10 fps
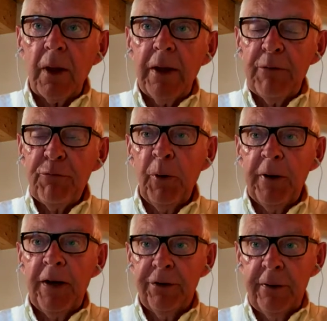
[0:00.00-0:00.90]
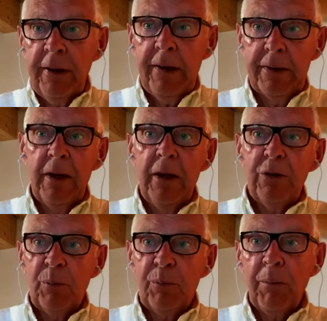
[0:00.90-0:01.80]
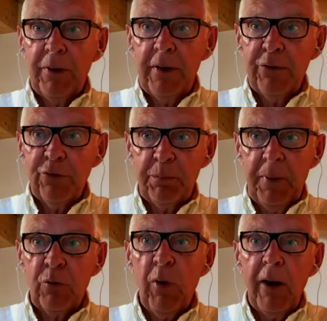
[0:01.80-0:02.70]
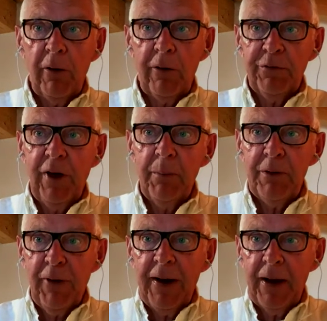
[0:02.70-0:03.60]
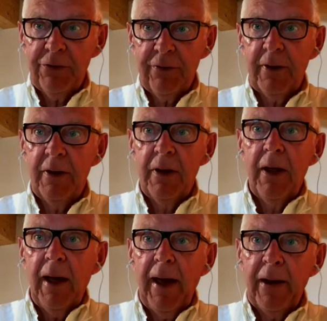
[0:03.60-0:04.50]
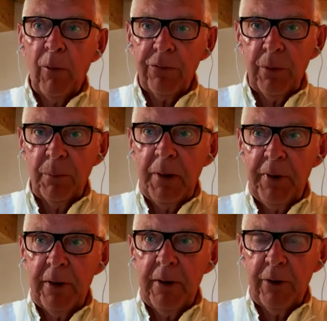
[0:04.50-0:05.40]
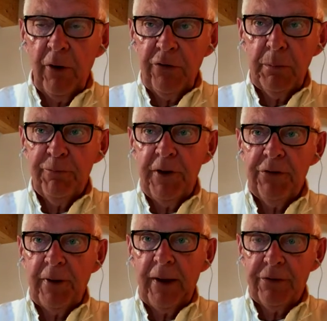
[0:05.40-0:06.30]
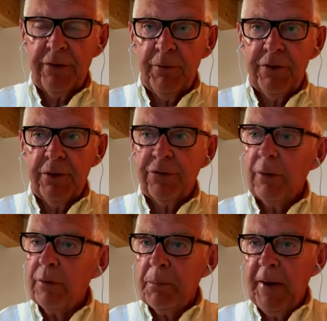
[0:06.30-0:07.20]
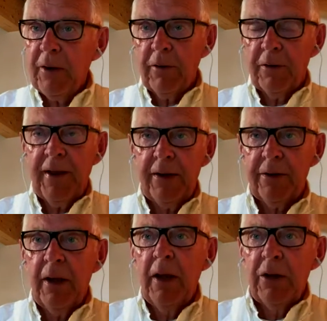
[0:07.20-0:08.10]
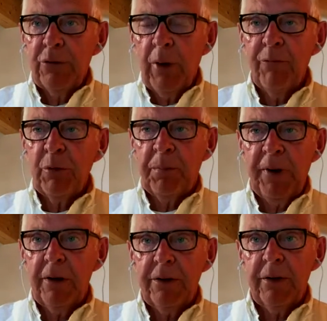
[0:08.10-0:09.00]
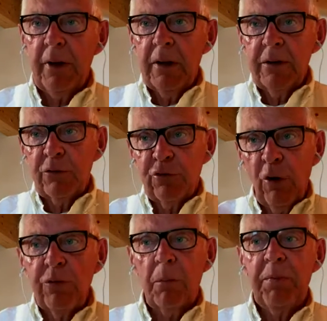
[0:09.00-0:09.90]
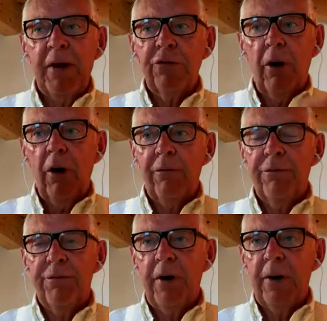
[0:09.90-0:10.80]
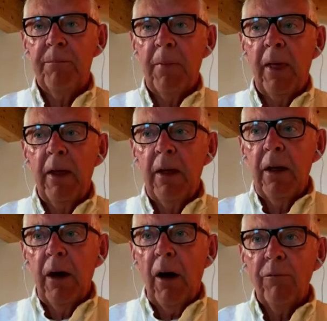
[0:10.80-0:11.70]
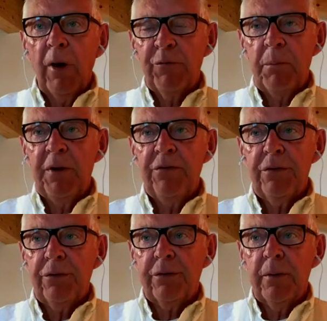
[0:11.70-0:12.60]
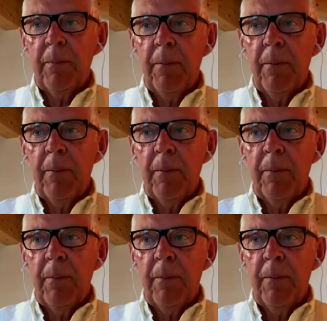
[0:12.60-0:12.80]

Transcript: If you're an engineer, you probably need to spend quite a lot of time in financing and also maybe in customer-facing activities. So depending on that, you have to build the total picture of the business